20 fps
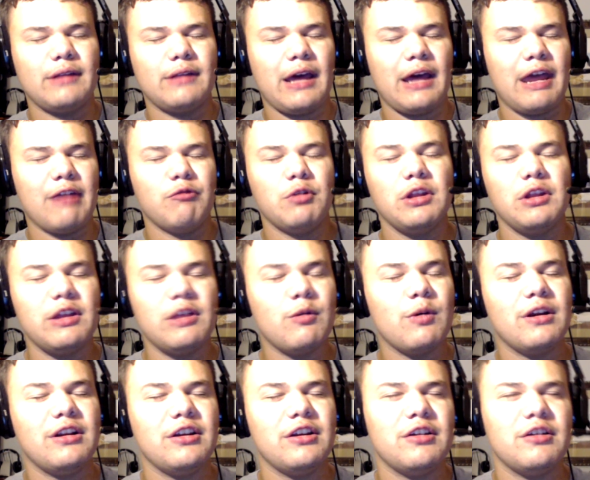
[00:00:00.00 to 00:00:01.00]
I really
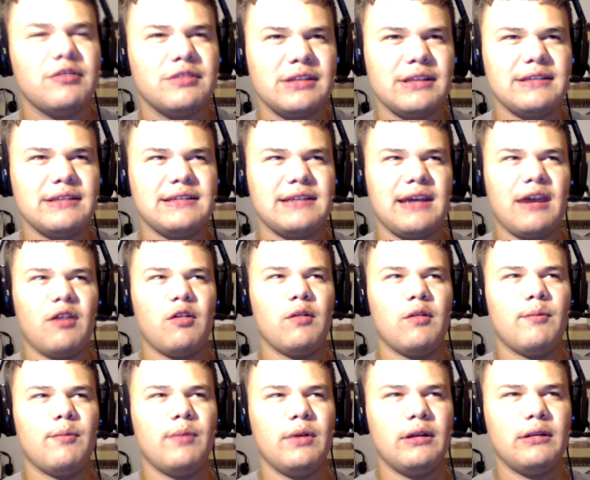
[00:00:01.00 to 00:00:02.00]
wanted to go to the tower,
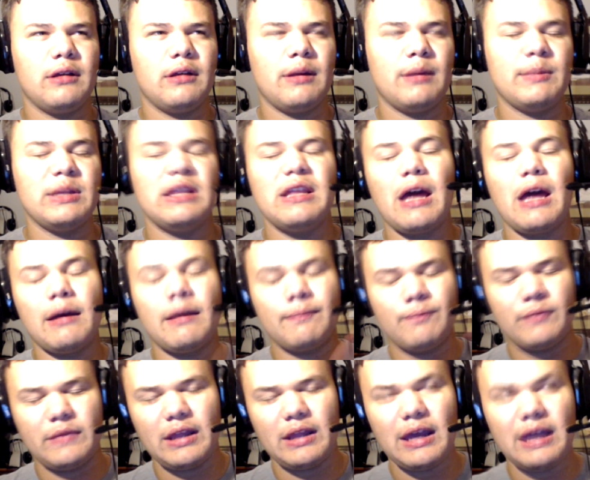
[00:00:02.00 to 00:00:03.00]
but I mean,
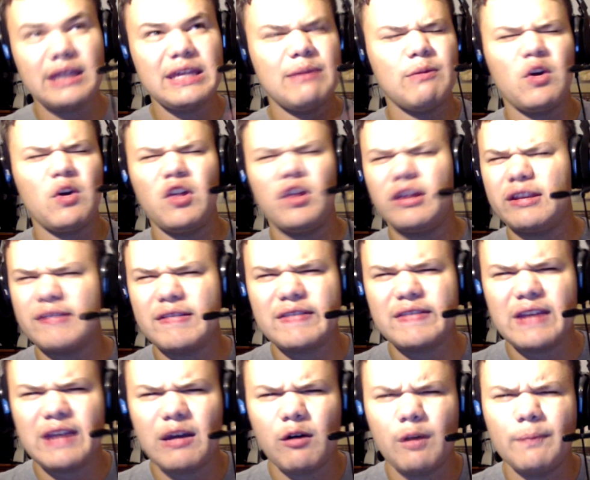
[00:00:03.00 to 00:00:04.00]
I keep calling it the
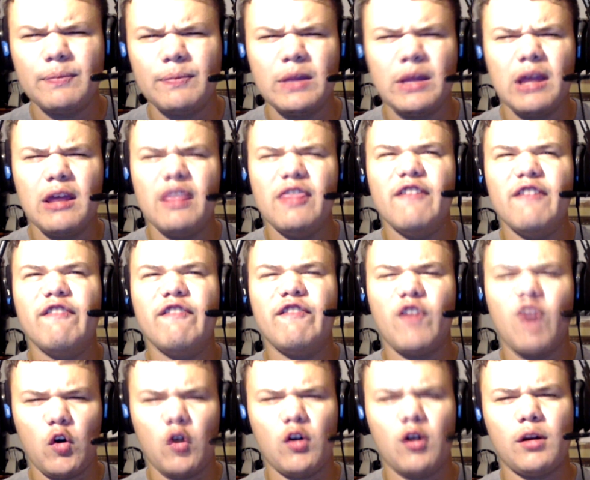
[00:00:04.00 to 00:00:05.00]
tower. The
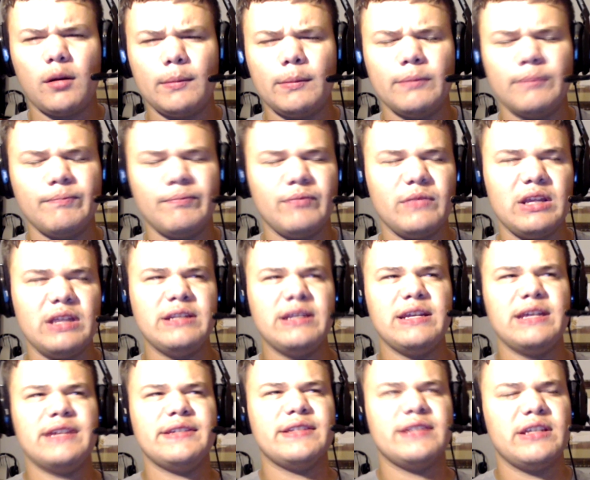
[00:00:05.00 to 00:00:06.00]
farm in
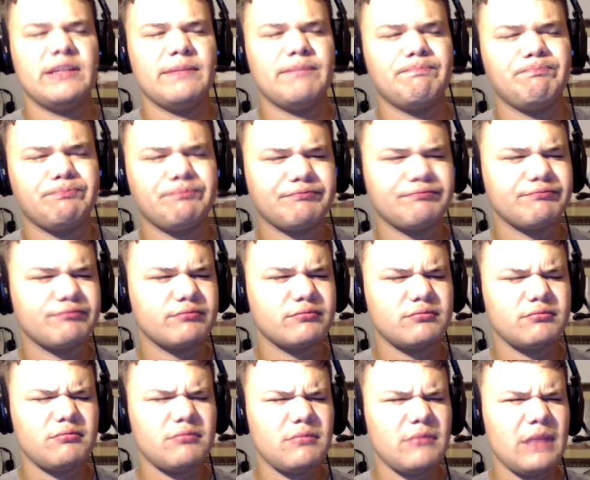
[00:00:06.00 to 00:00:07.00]
Destiny.
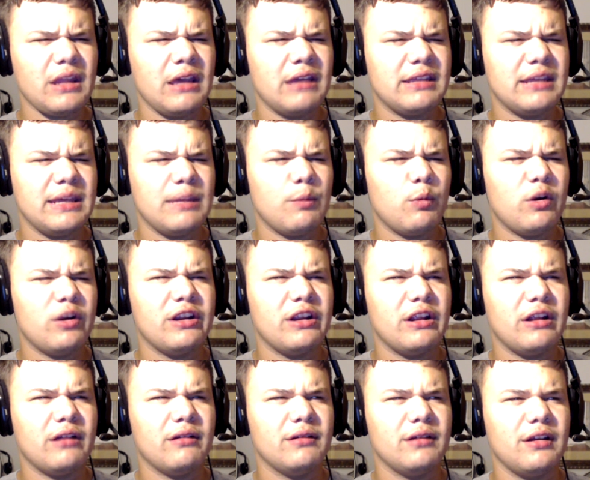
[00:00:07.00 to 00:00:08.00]
I keep wanting
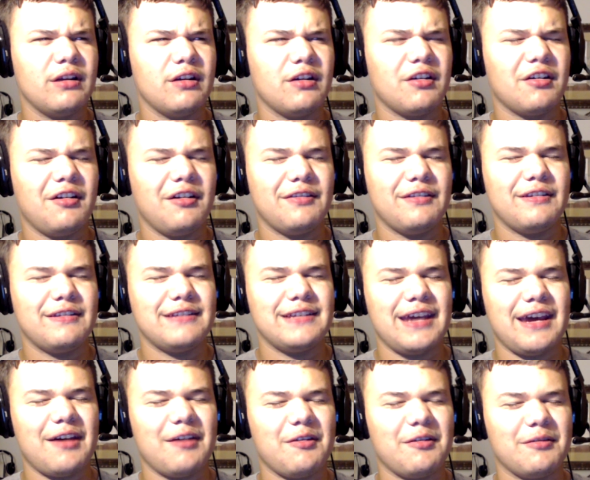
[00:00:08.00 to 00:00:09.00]
to call it the
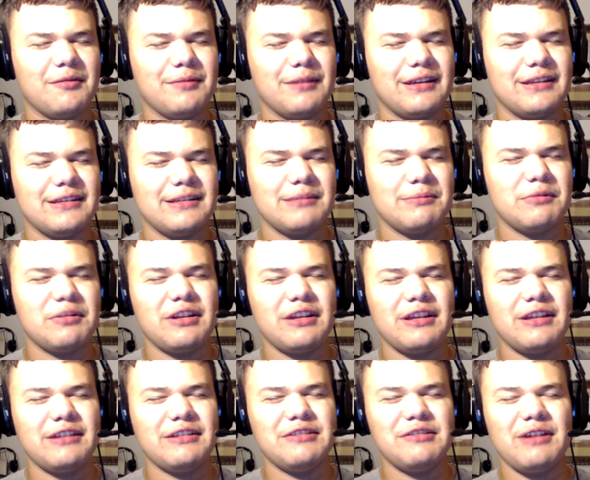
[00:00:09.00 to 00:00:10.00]
tower because I
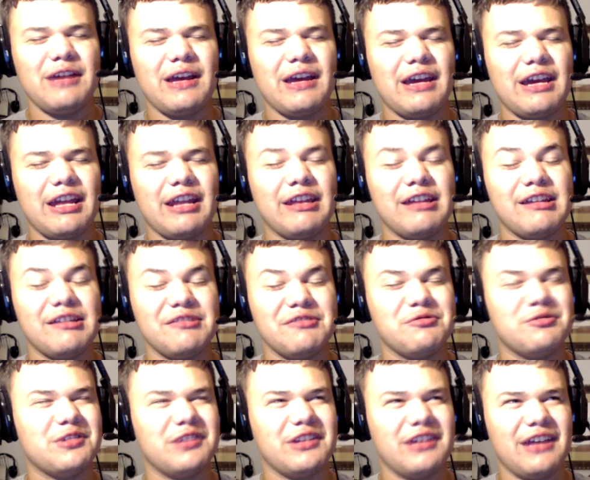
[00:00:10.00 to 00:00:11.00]
gotta get
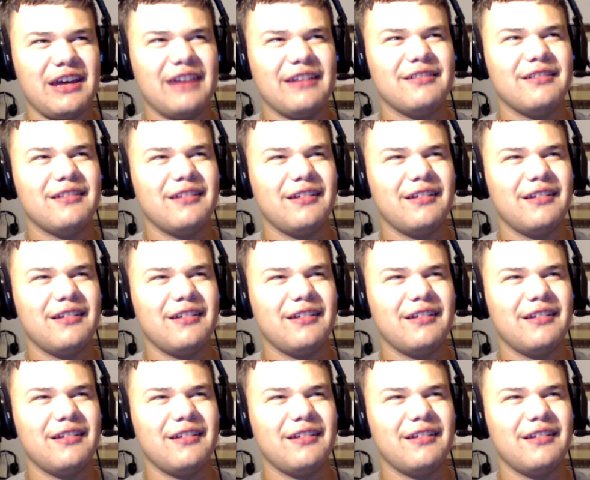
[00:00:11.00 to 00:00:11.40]
used to that.